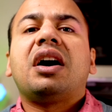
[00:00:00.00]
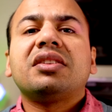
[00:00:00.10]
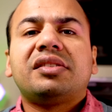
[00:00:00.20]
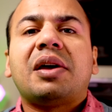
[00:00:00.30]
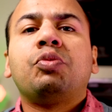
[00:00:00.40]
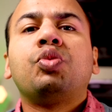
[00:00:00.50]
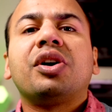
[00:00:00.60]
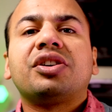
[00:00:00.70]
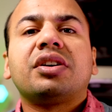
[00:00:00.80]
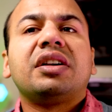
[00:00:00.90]
Ask them
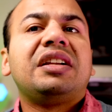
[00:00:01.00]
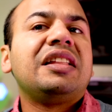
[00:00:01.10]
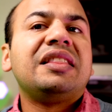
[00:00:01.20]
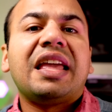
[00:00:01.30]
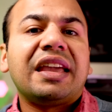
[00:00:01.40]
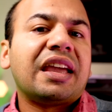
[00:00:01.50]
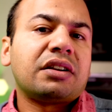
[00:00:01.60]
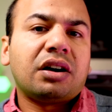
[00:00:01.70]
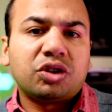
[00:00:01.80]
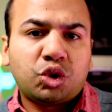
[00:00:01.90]
what did they
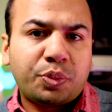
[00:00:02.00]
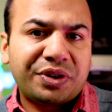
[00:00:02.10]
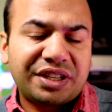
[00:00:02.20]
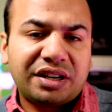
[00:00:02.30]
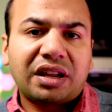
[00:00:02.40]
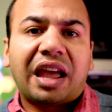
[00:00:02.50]
get asked to present.